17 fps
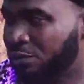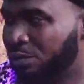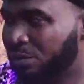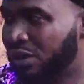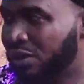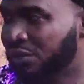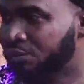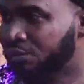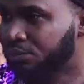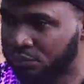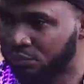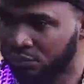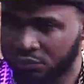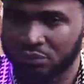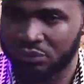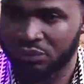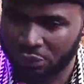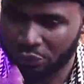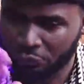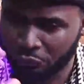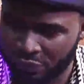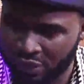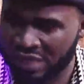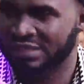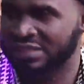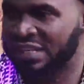planning.
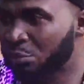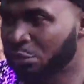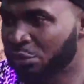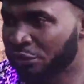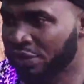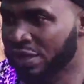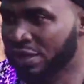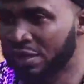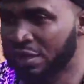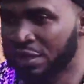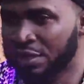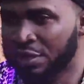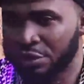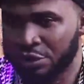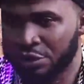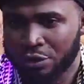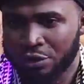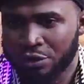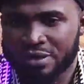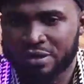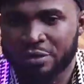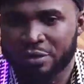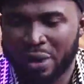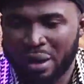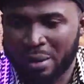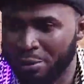As they are moving, the
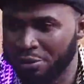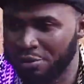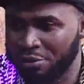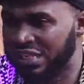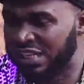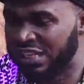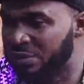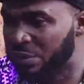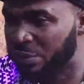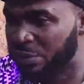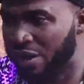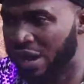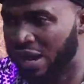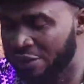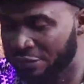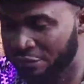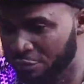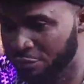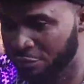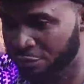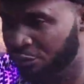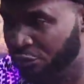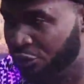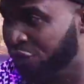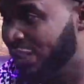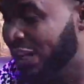weapons that these people are even
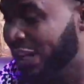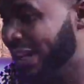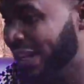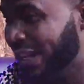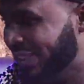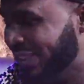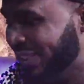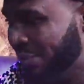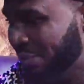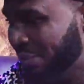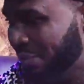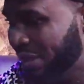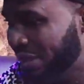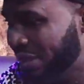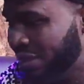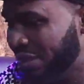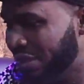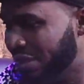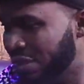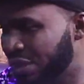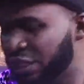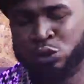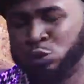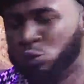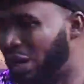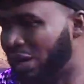using against them
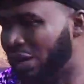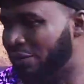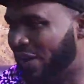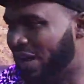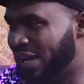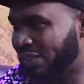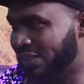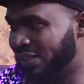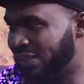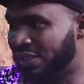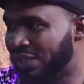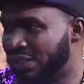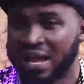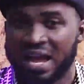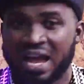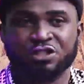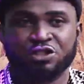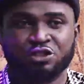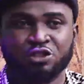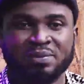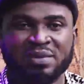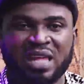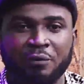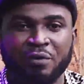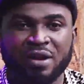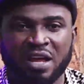is too advanced. And
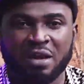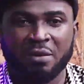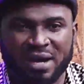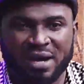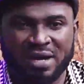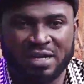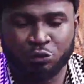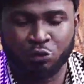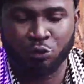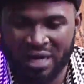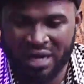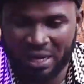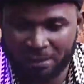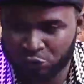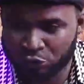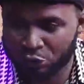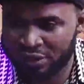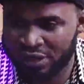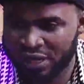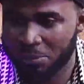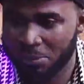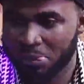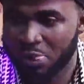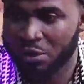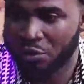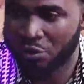sometimes when they manage to capture
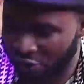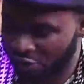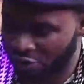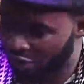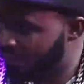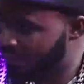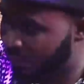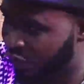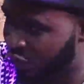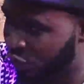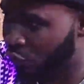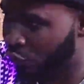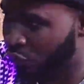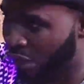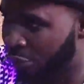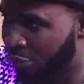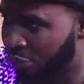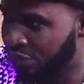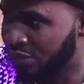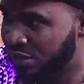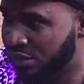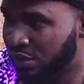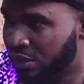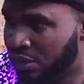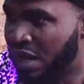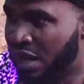them or capture these weapons
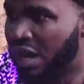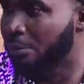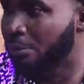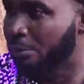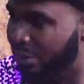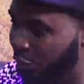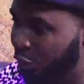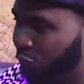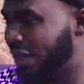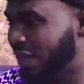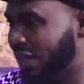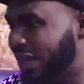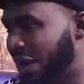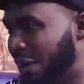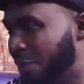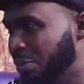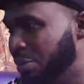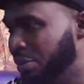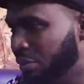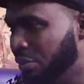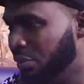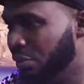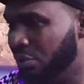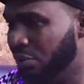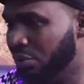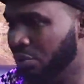and bring to the camp,
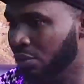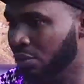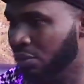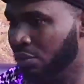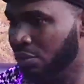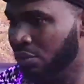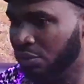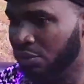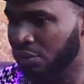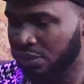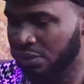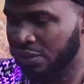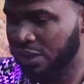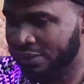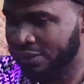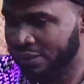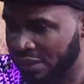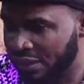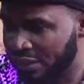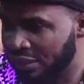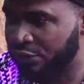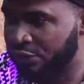they take it